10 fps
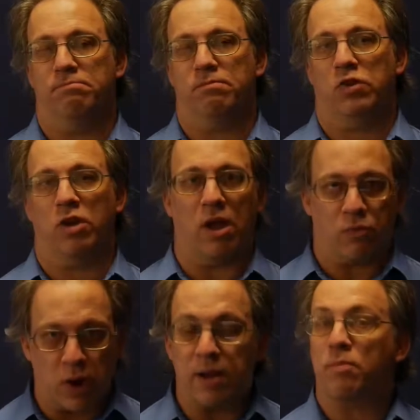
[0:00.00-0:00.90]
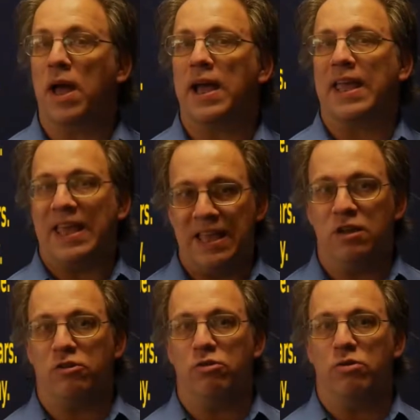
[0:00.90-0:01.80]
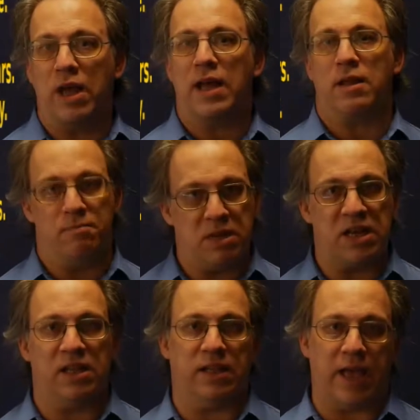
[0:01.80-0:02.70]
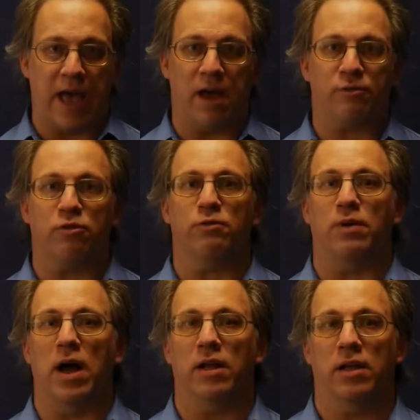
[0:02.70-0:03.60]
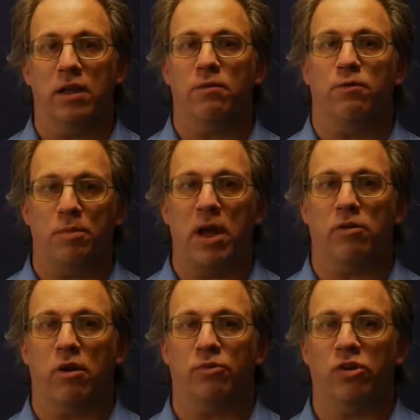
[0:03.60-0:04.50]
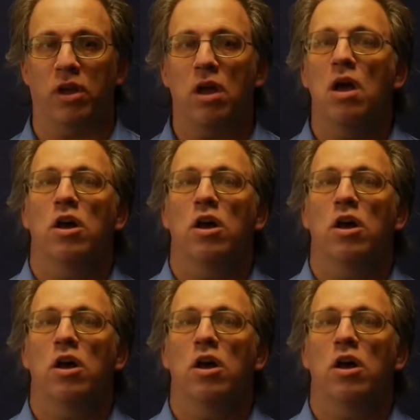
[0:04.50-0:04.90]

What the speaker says: to get right back into debt immediately after filing for bankruptcy,